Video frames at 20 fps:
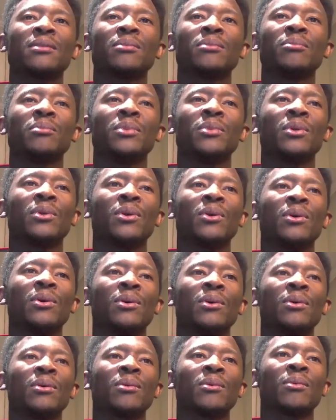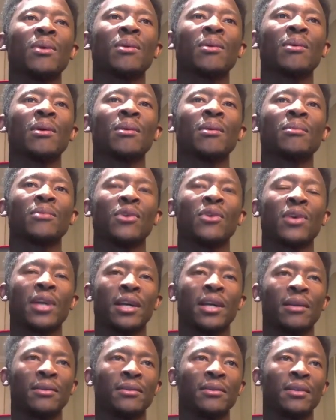mirror. Okay,
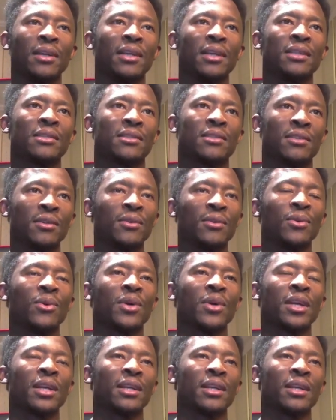it's still logging.